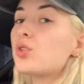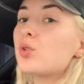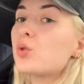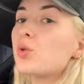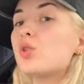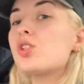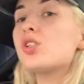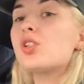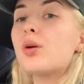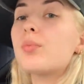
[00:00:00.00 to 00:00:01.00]
to
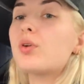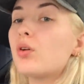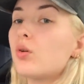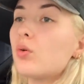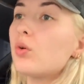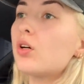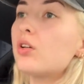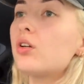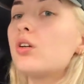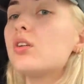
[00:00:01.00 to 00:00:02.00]
ship your
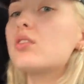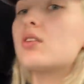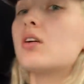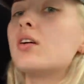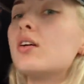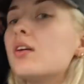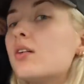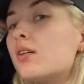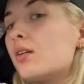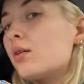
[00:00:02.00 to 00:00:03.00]
orders
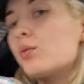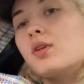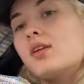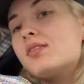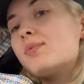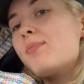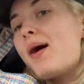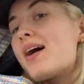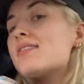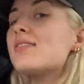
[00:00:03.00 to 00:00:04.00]
with this
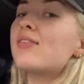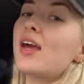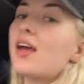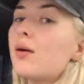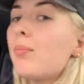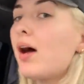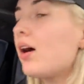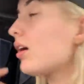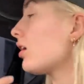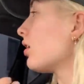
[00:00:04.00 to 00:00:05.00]
massive hay
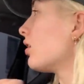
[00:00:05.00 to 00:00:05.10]
bag